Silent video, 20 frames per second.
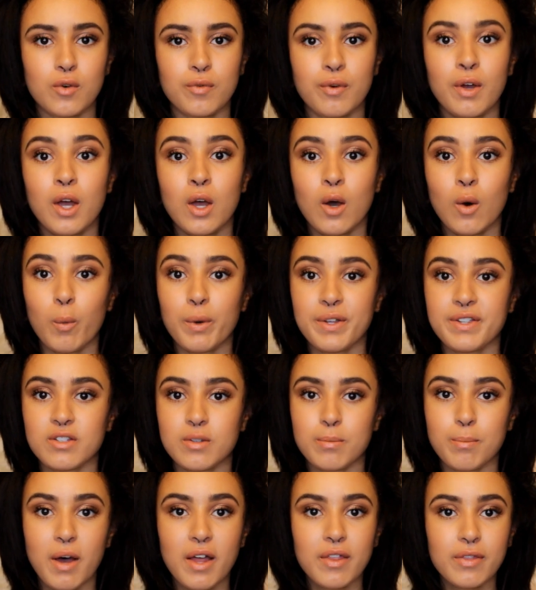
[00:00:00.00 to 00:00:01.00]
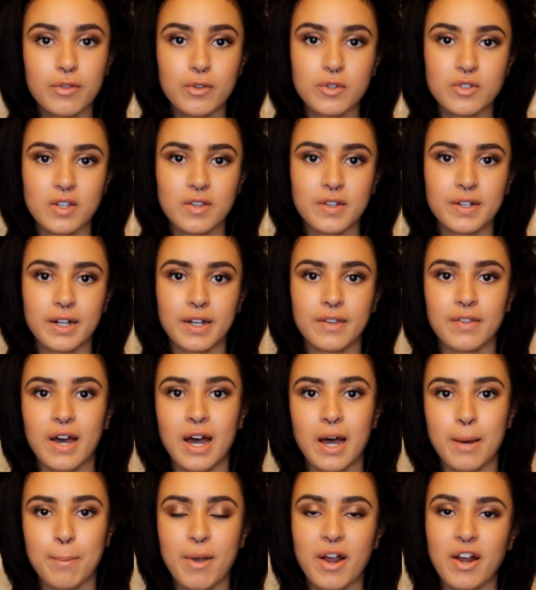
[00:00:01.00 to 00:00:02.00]
of once a month or something like
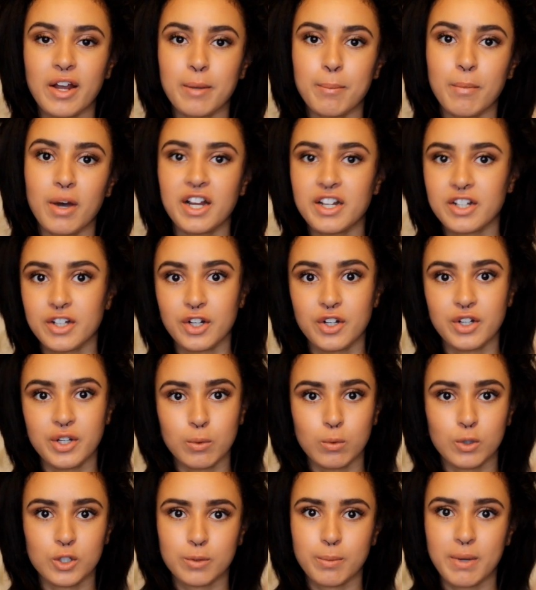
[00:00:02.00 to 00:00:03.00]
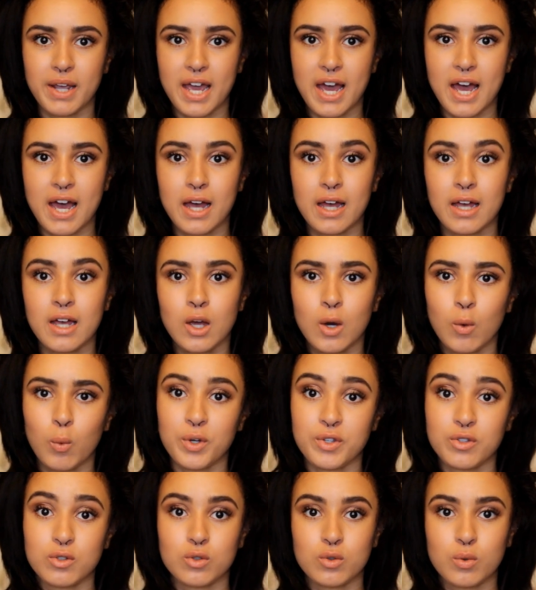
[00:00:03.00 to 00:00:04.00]
that. Bearing in mind I only wash my hair
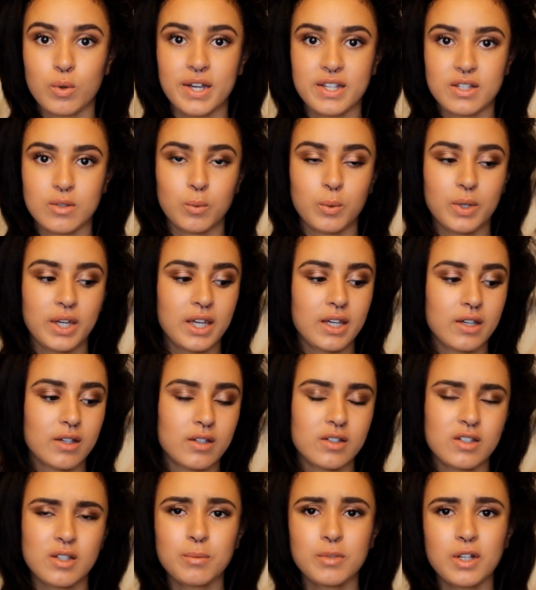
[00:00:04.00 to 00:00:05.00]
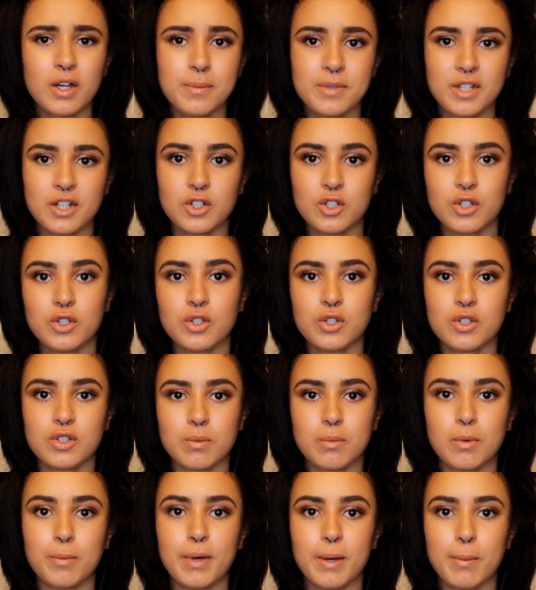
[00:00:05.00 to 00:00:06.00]
once or twice a week. Sometimes I do use
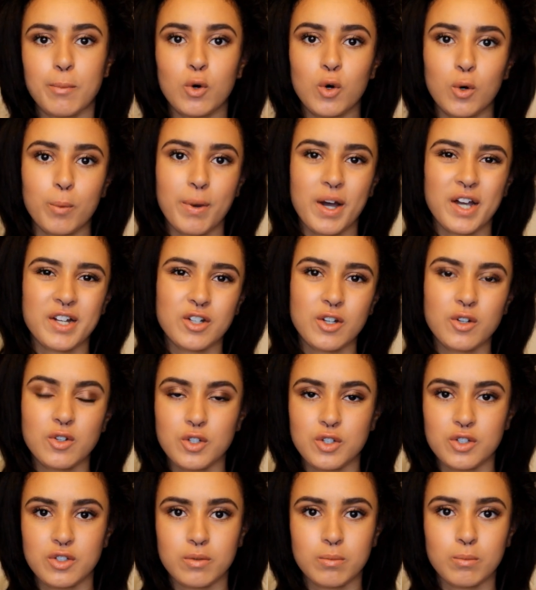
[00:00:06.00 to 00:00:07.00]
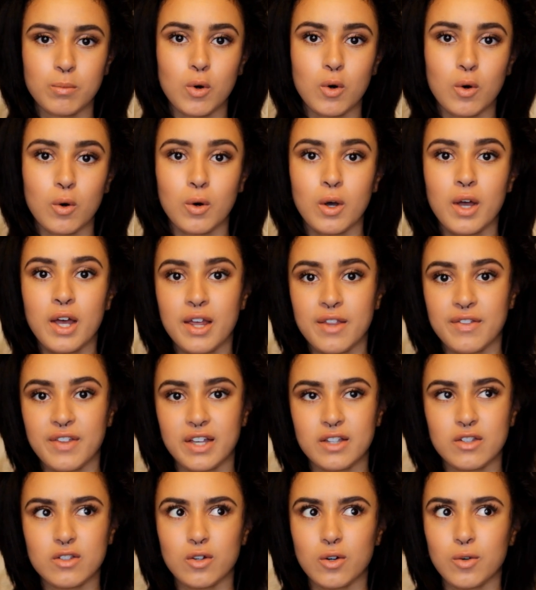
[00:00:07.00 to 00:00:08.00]
them a bit more but I don't use them more
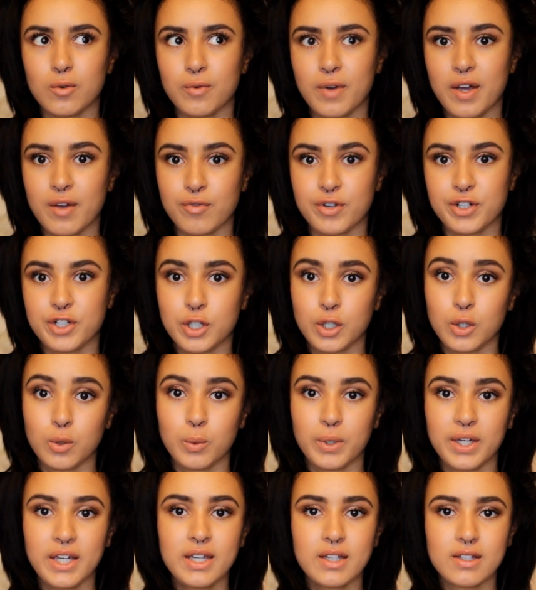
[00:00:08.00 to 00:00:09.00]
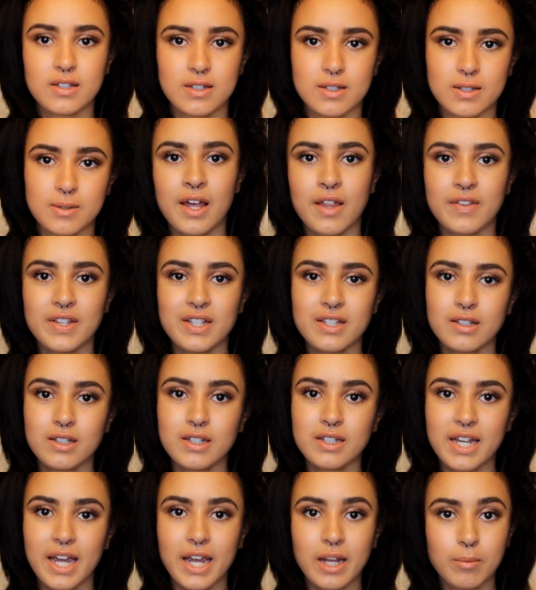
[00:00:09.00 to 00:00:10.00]
than sort of every two weeks. These
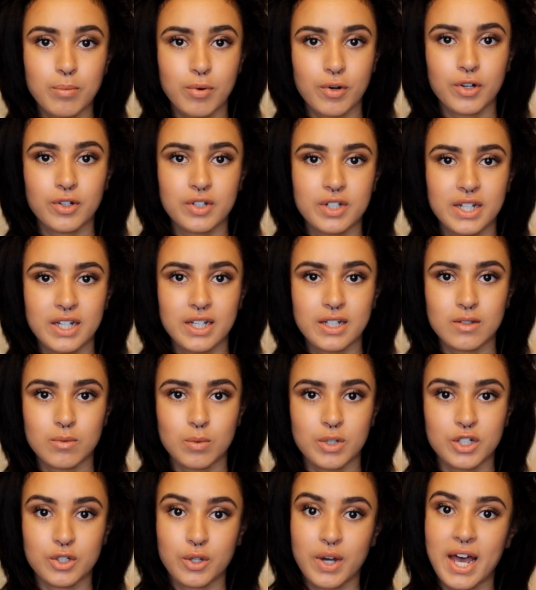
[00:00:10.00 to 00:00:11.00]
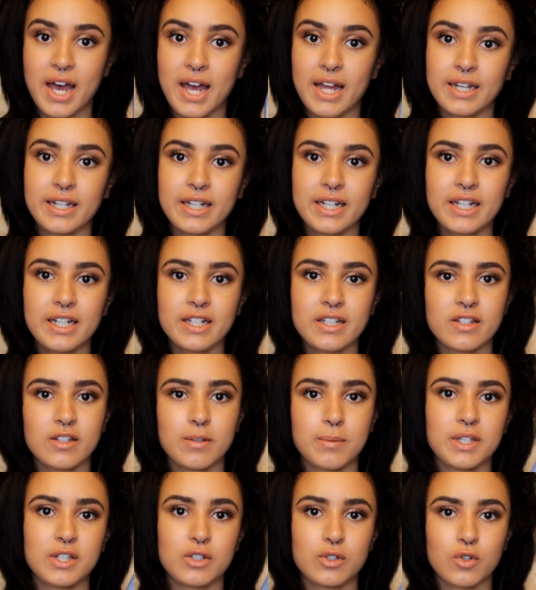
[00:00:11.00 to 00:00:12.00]
contain proteins which your hair needs
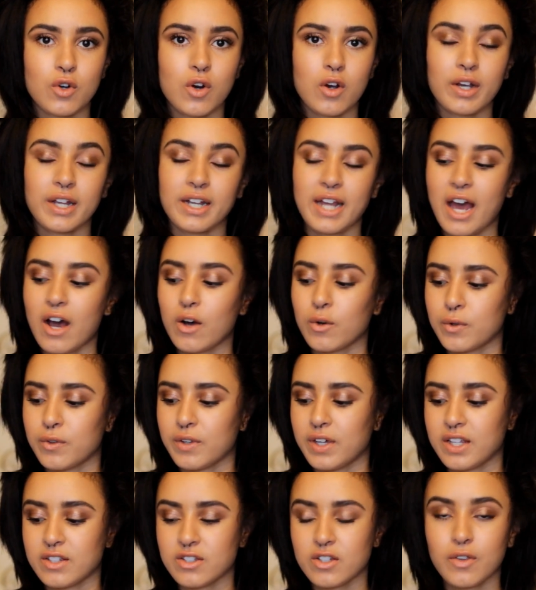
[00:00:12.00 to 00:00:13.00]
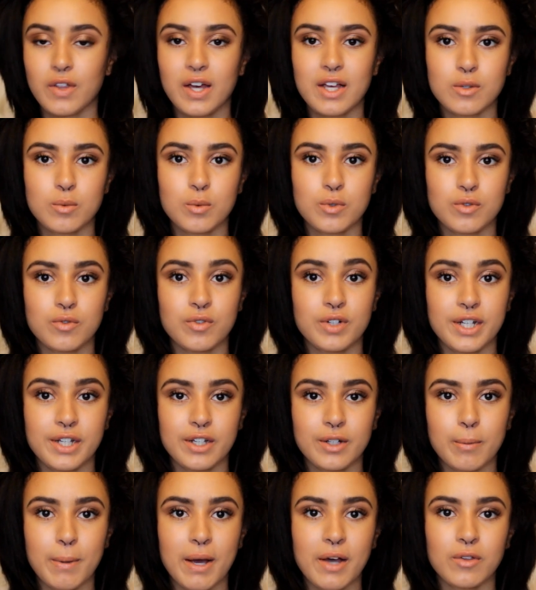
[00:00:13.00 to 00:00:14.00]
to be strong and healthy so that's what's really
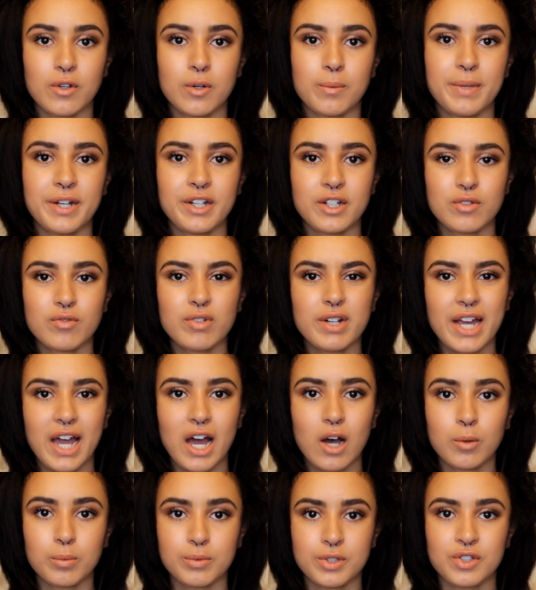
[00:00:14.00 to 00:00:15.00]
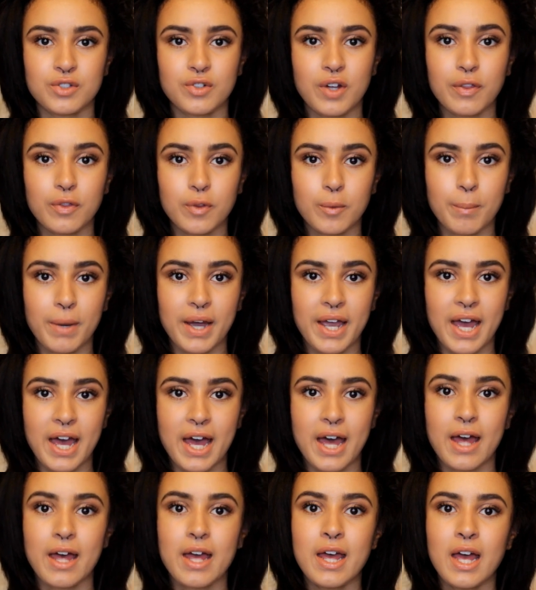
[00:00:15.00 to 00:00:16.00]
good about them. They just really help to strengthen lengthen my
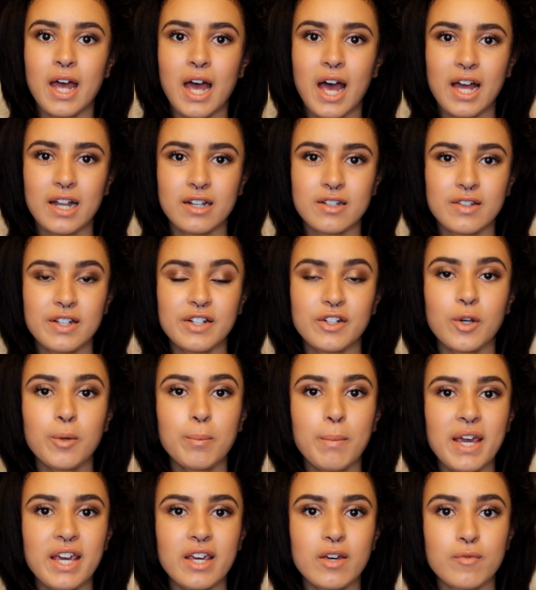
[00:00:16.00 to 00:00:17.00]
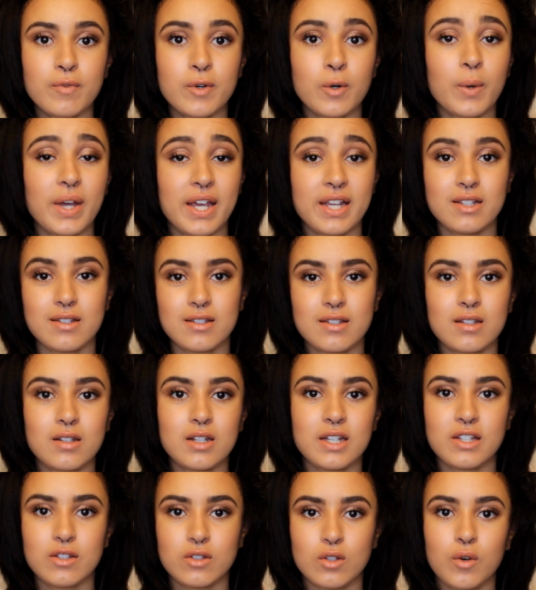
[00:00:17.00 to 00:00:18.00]
hair and they don't make it feel
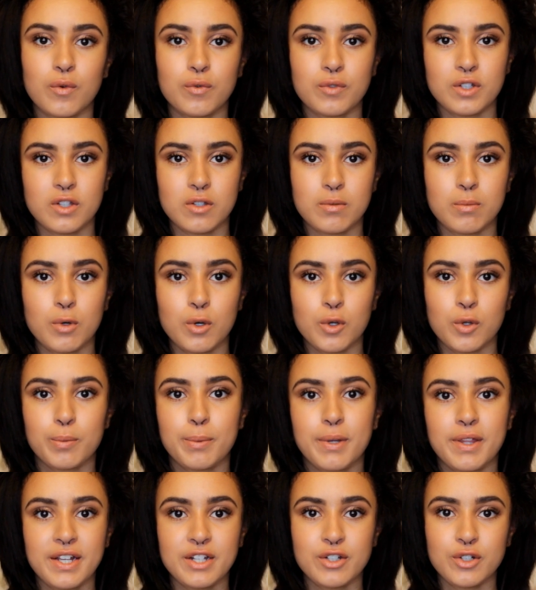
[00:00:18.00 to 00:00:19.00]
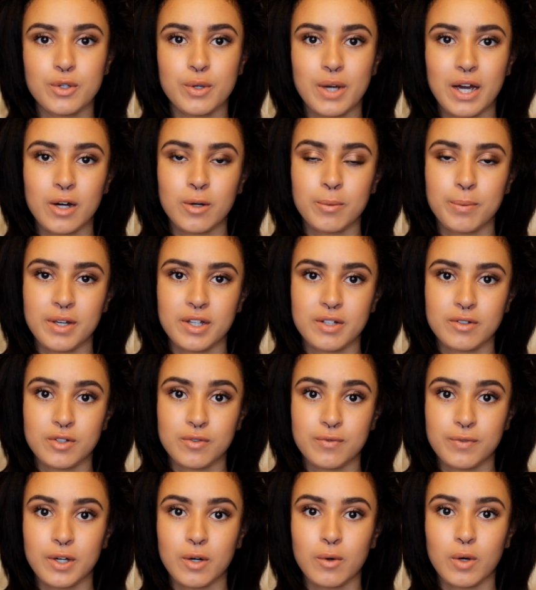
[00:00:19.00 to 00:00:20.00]
instantly soft and smooth but they do help it to
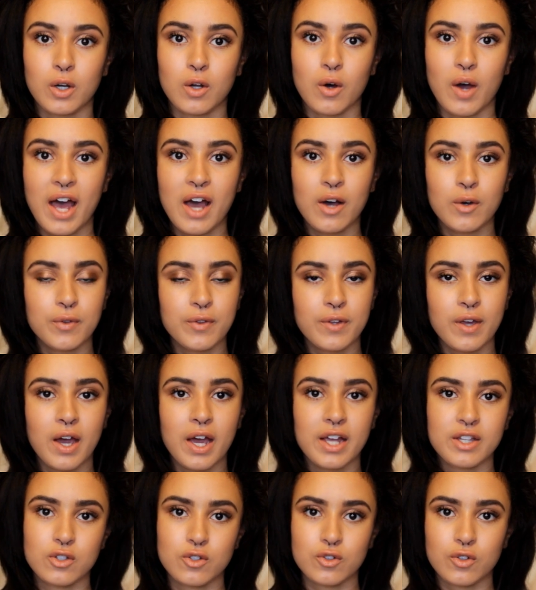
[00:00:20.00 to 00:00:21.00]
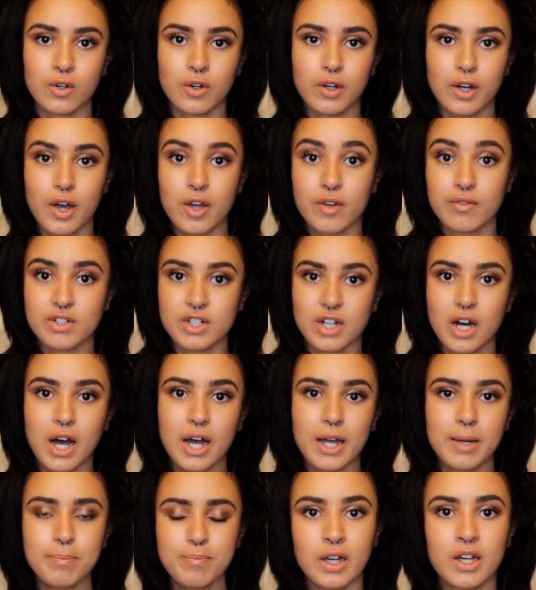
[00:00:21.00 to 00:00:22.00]
feel a lot healthier and stronger over
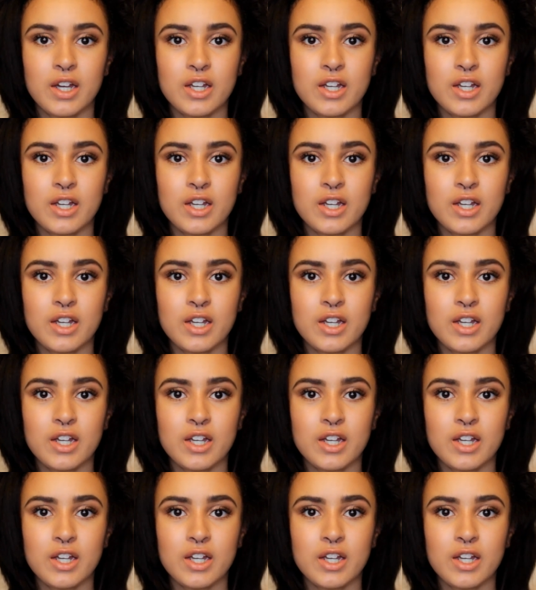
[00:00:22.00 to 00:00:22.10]
time.